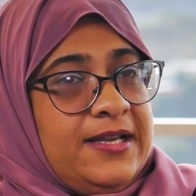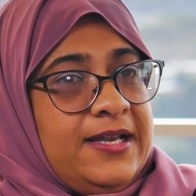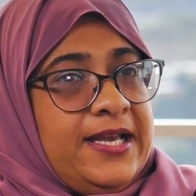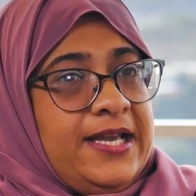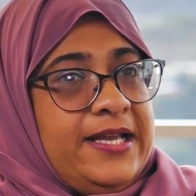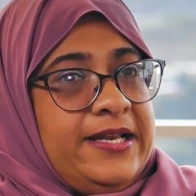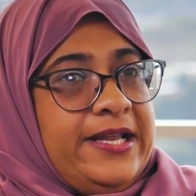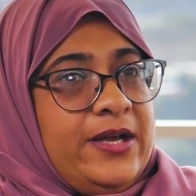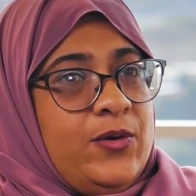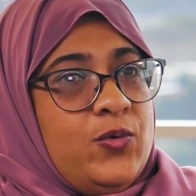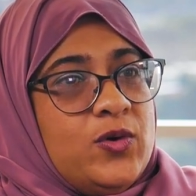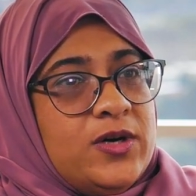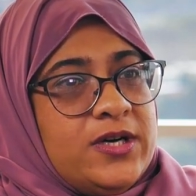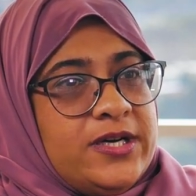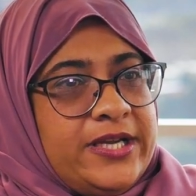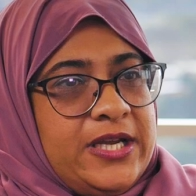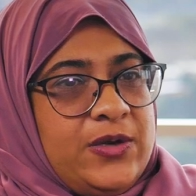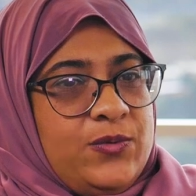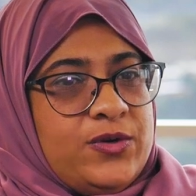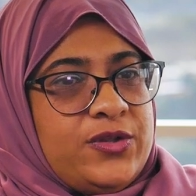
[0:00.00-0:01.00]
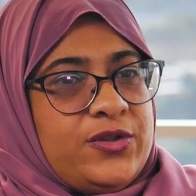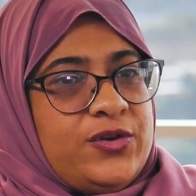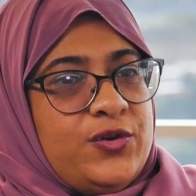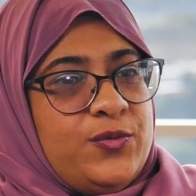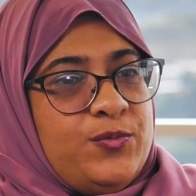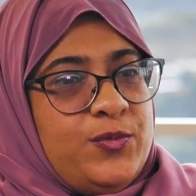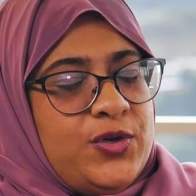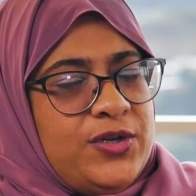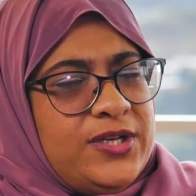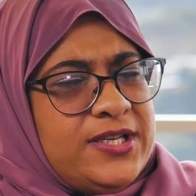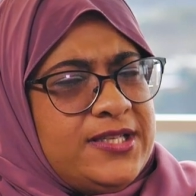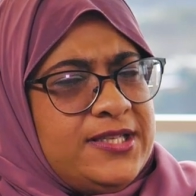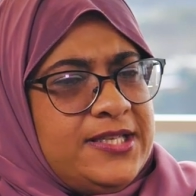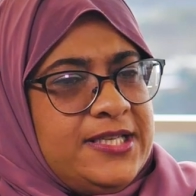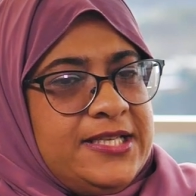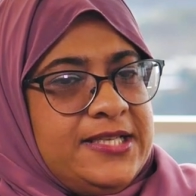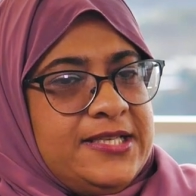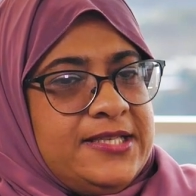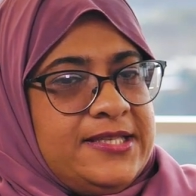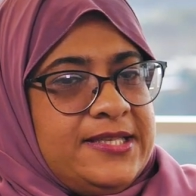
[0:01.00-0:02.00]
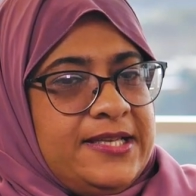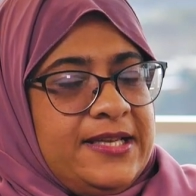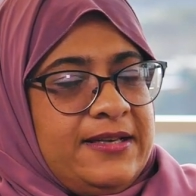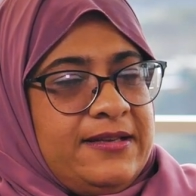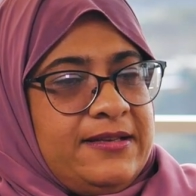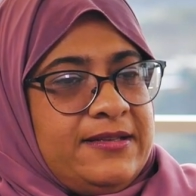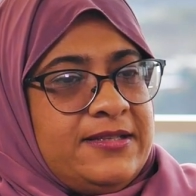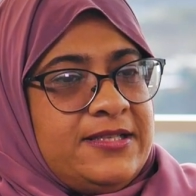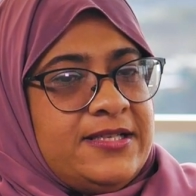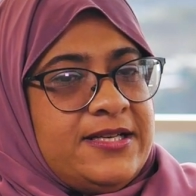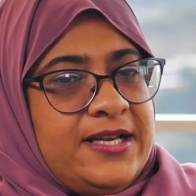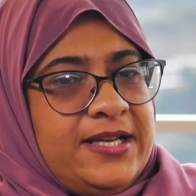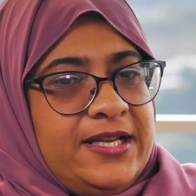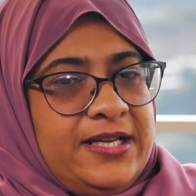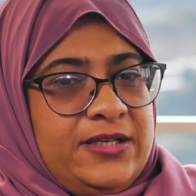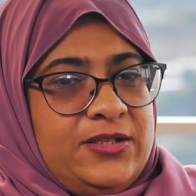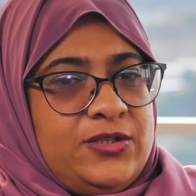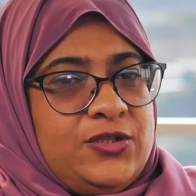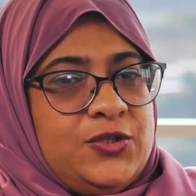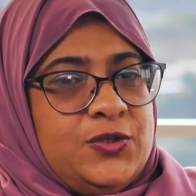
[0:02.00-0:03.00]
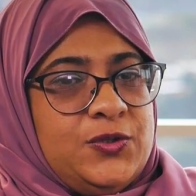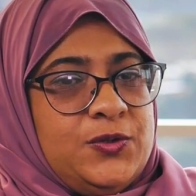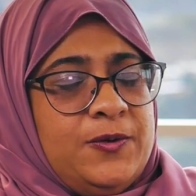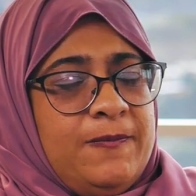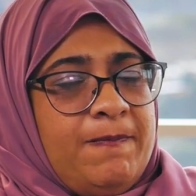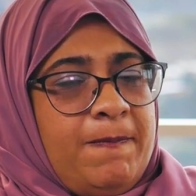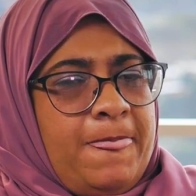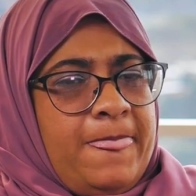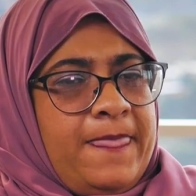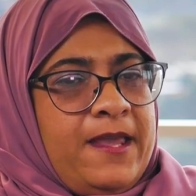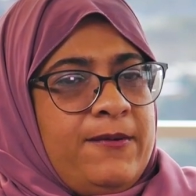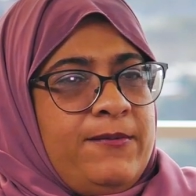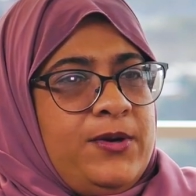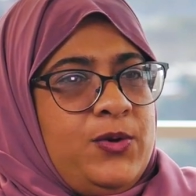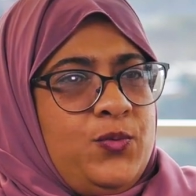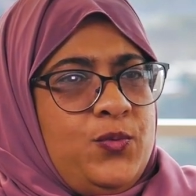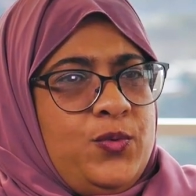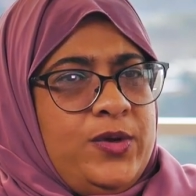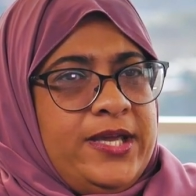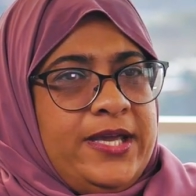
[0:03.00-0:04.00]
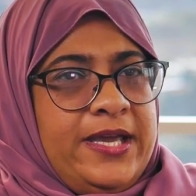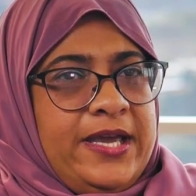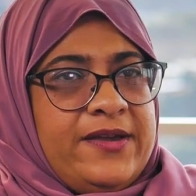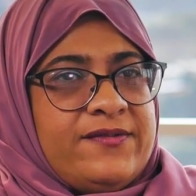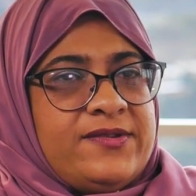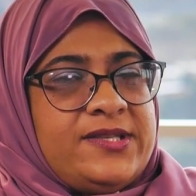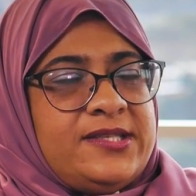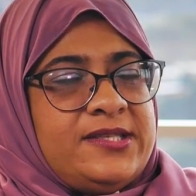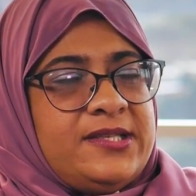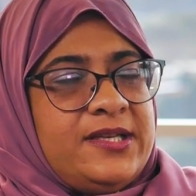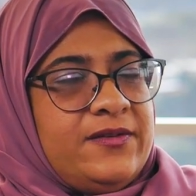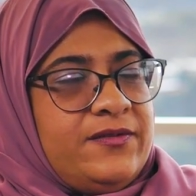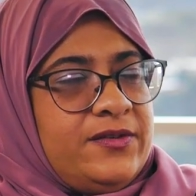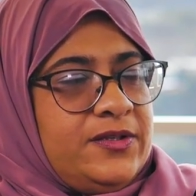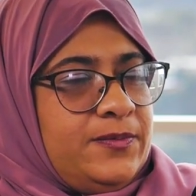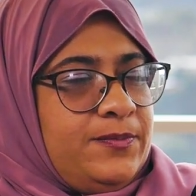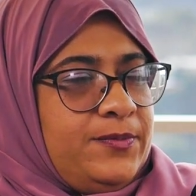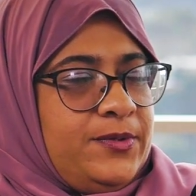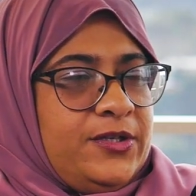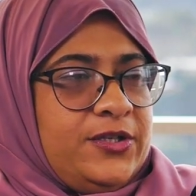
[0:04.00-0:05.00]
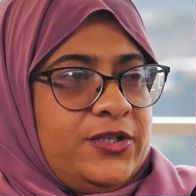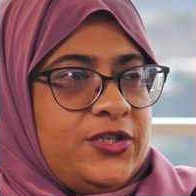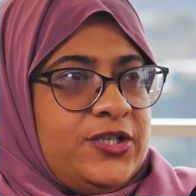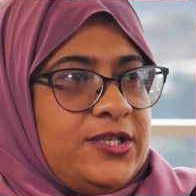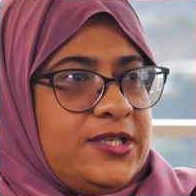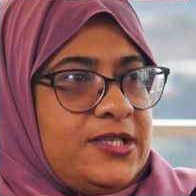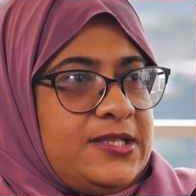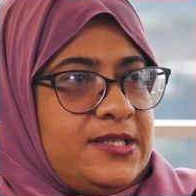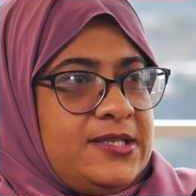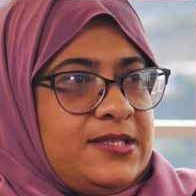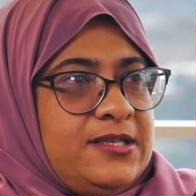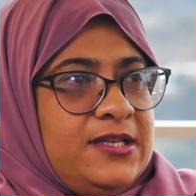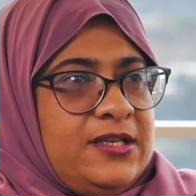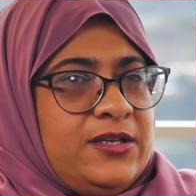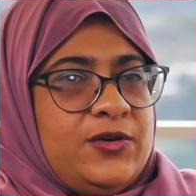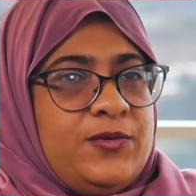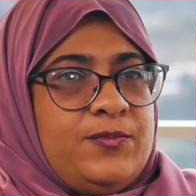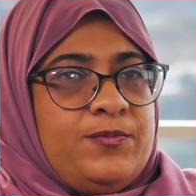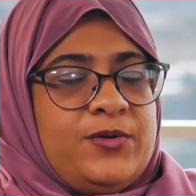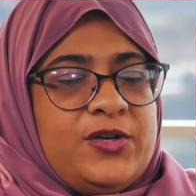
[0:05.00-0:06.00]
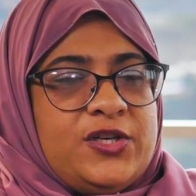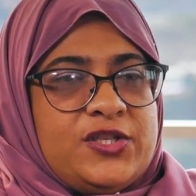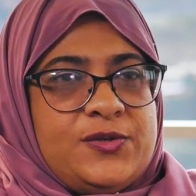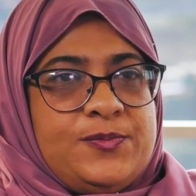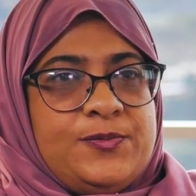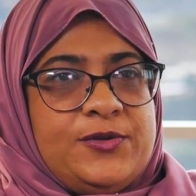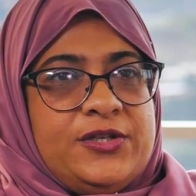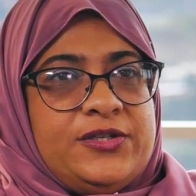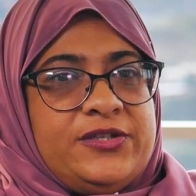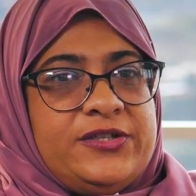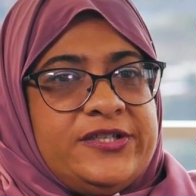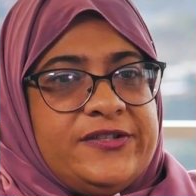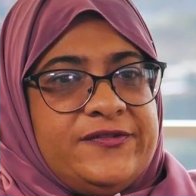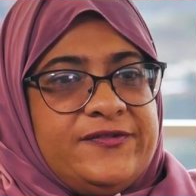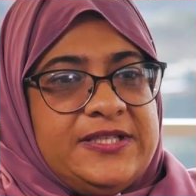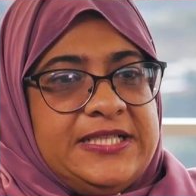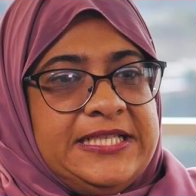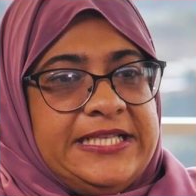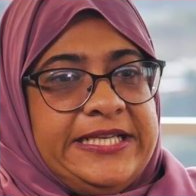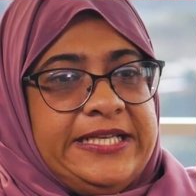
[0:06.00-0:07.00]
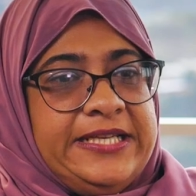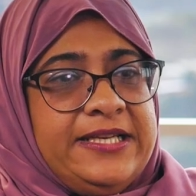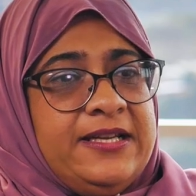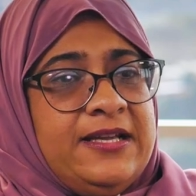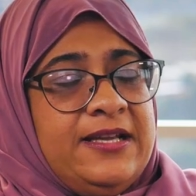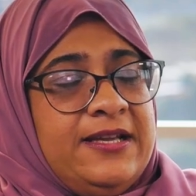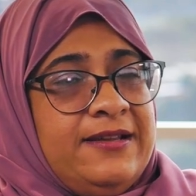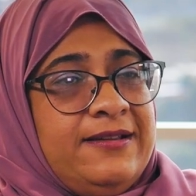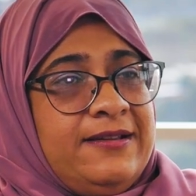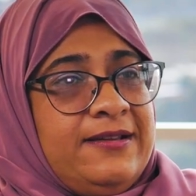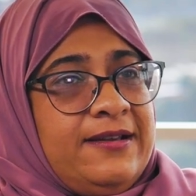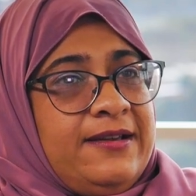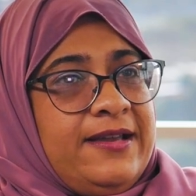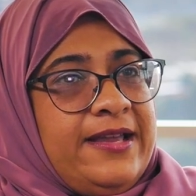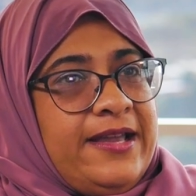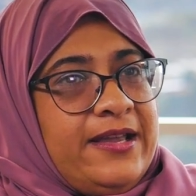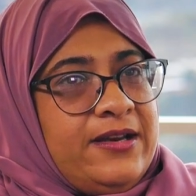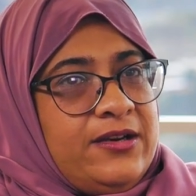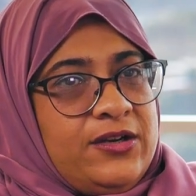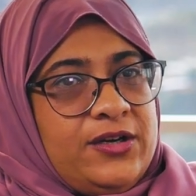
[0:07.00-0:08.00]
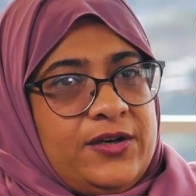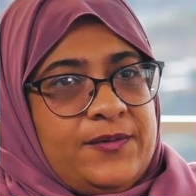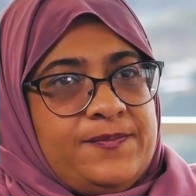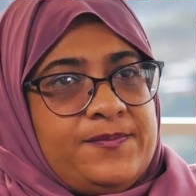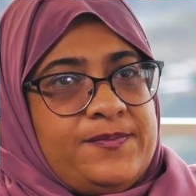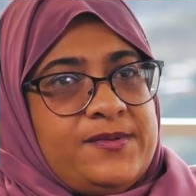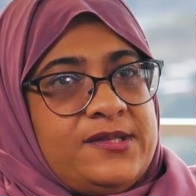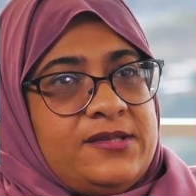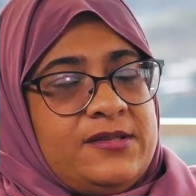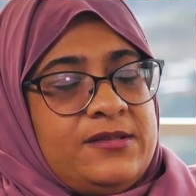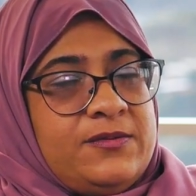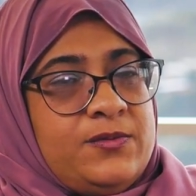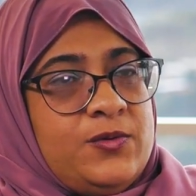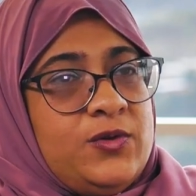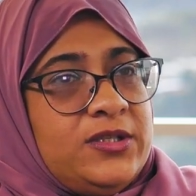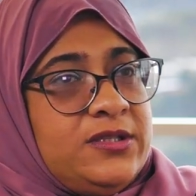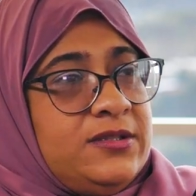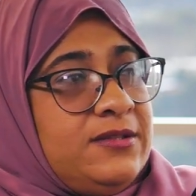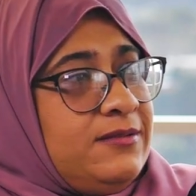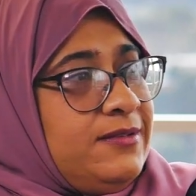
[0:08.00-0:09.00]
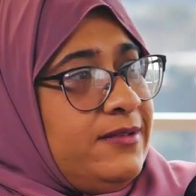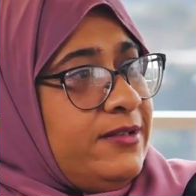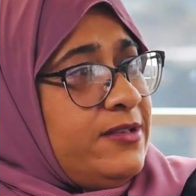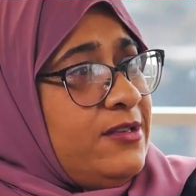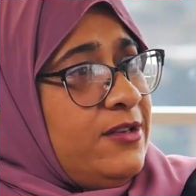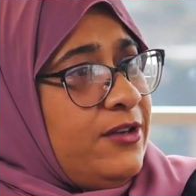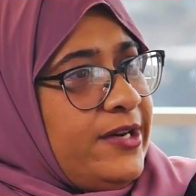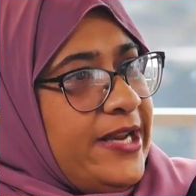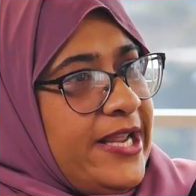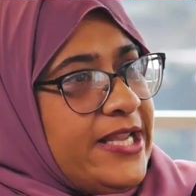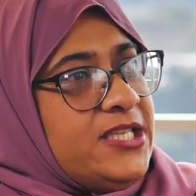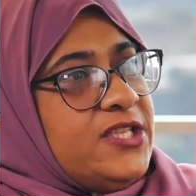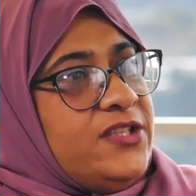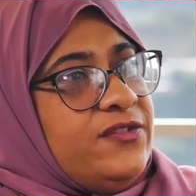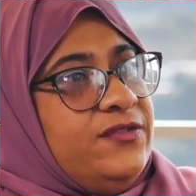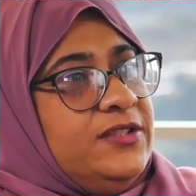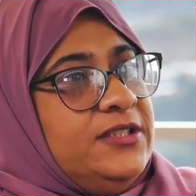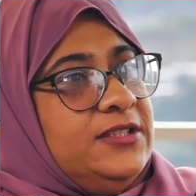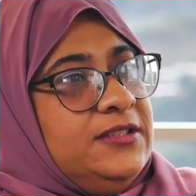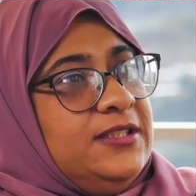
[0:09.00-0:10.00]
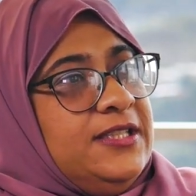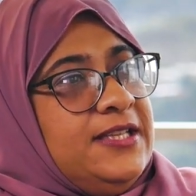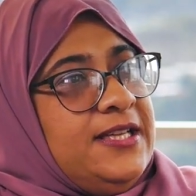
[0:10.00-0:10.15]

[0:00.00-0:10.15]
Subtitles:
And they're working with communities and trying to, I mean, we have several projects, you know, Bosmont, Rivoli, yes. Hanops, Lawrenceville.